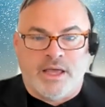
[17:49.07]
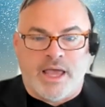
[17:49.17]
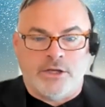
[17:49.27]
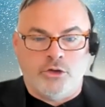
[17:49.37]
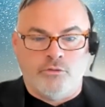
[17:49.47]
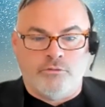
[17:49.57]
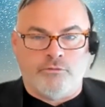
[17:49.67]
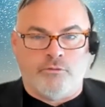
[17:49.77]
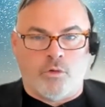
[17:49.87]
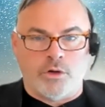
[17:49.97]
and you
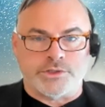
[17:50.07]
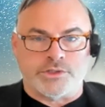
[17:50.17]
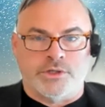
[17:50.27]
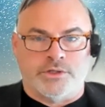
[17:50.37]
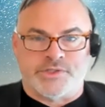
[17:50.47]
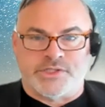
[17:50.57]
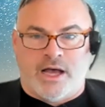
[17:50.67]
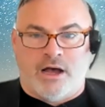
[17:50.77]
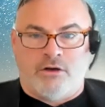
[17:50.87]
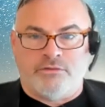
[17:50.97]
force
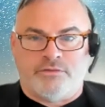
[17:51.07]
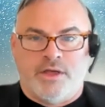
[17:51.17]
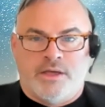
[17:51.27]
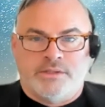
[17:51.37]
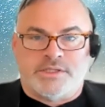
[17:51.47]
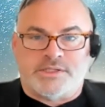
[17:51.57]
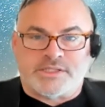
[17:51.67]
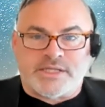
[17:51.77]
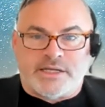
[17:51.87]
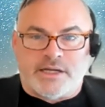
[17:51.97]
yourself to
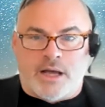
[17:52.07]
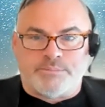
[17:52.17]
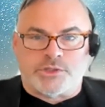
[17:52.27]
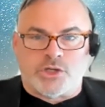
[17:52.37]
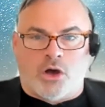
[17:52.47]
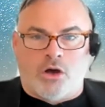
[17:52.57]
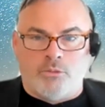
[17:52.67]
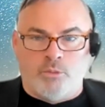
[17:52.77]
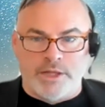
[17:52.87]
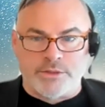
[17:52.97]
sit up
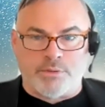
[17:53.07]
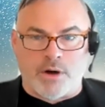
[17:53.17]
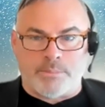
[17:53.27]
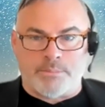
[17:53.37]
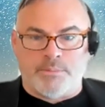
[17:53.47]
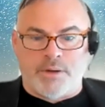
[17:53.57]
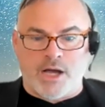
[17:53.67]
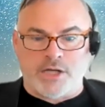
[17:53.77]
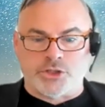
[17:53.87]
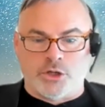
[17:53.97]
tall with proper
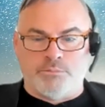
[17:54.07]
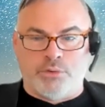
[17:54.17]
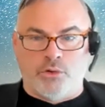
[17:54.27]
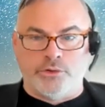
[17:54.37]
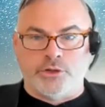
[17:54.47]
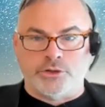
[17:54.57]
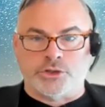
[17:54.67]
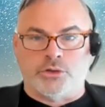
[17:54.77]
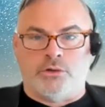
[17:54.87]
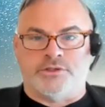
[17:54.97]
posture, pull your
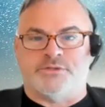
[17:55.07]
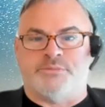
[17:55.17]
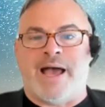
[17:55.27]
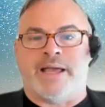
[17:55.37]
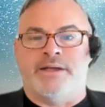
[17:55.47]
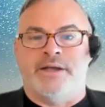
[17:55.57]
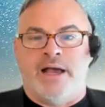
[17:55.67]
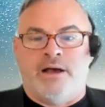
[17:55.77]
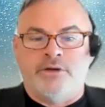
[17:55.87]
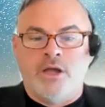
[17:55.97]
shoulders back and
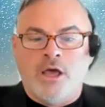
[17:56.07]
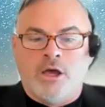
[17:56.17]
down,